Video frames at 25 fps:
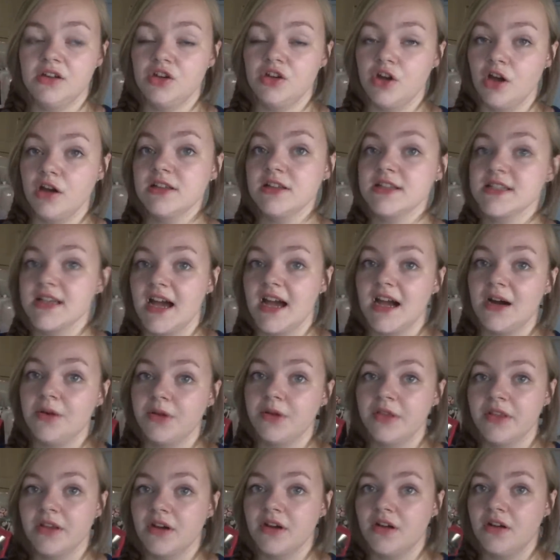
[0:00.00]
nicer out
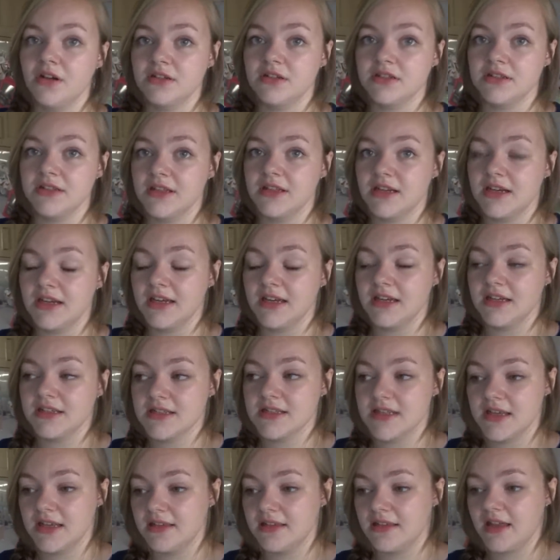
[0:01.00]
in the garden than it
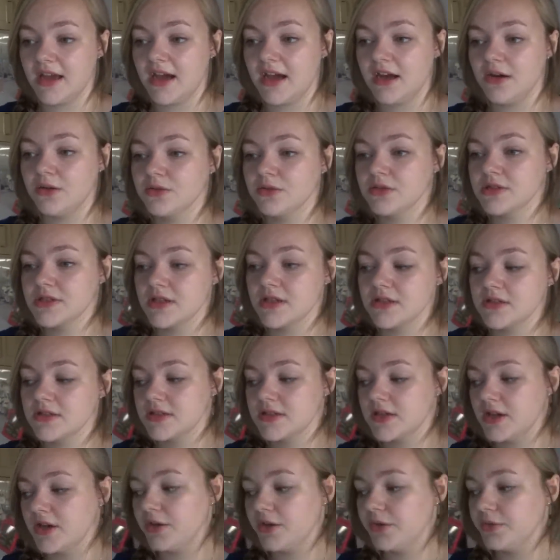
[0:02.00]
is in the house.
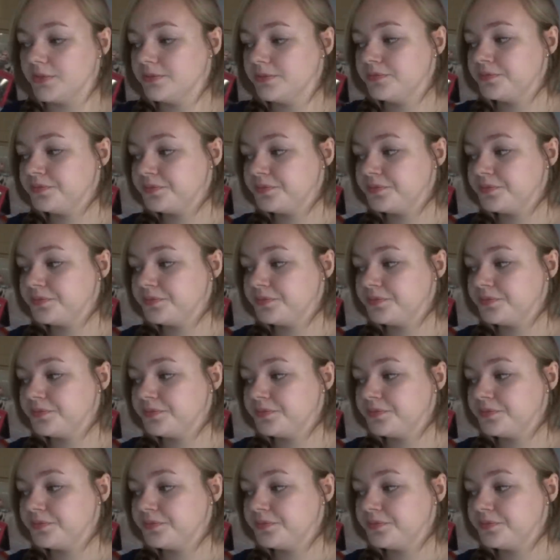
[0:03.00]
So,